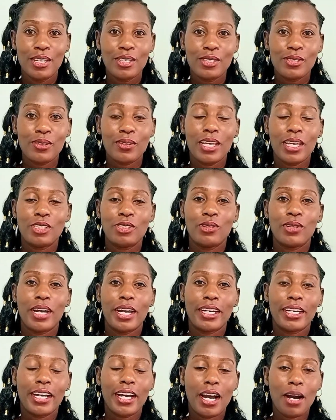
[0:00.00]
so that you
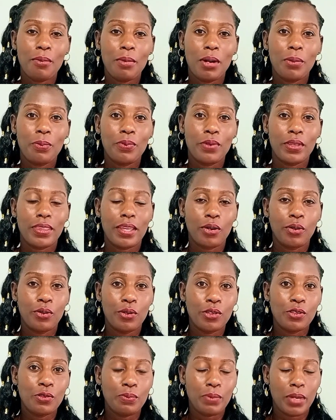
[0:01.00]
can come up with a
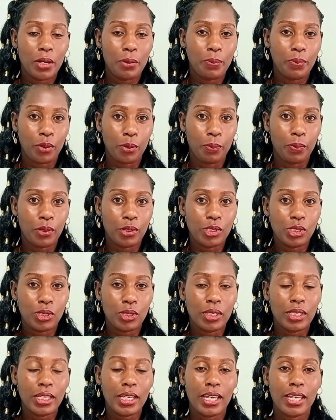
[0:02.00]
good meal
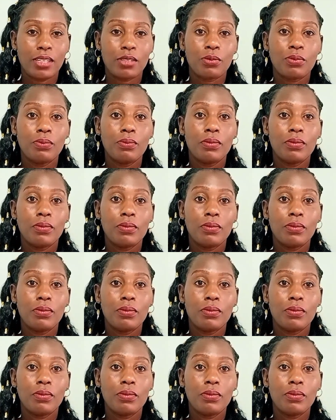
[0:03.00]
proportion, and